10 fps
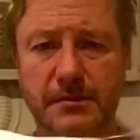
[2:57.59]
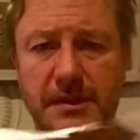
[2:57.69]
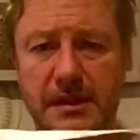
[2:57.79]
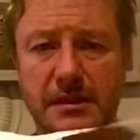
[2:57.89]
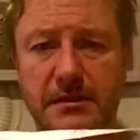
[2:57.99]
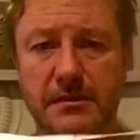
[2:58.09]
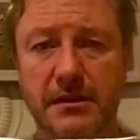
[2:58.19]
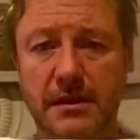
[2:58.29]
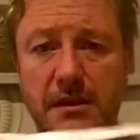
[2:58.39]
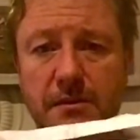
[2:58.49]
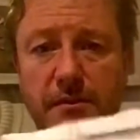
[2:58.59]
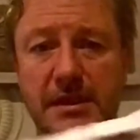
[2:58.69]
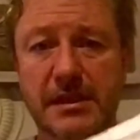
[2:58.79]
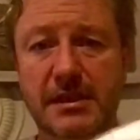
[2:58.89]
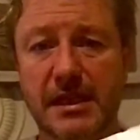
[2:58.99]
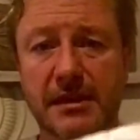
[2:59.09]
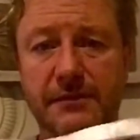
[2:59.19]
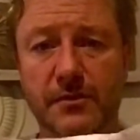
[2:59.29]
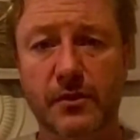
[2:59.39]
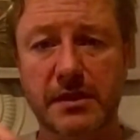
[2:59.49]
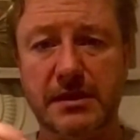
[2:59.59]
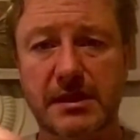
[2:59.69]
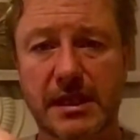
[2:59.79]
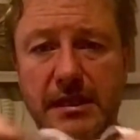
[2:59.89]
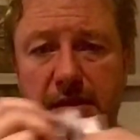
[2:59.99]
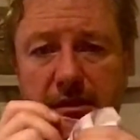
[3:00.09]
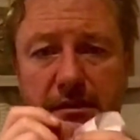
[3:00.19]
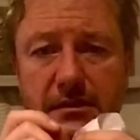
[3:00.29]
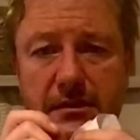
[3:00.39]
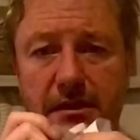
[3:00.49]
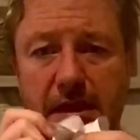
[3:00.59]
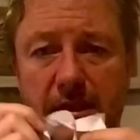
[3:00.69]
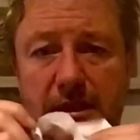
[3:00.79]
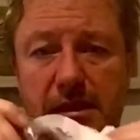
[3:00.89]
Because we did take it from one state and it